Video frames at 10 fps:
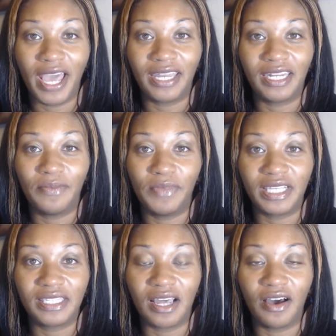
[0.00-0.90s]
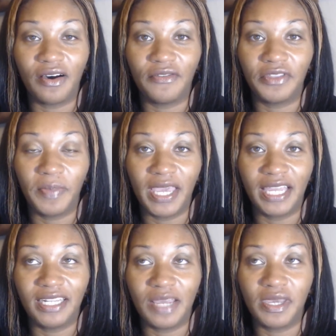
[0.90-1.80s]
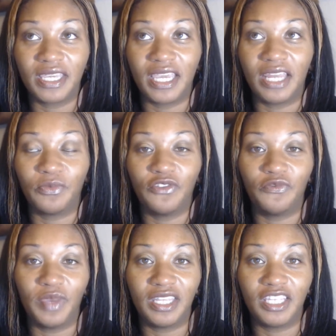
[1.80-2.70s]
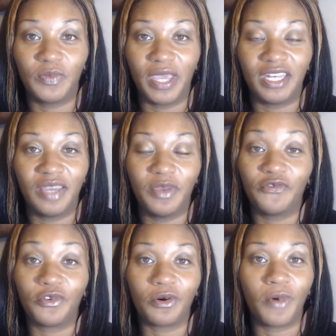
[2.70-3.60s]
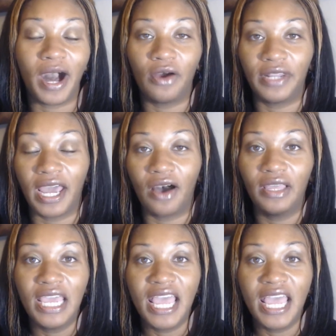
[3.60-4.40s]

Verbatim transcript: in the midst of the pandemic, and we've been in this pandemic for a while now,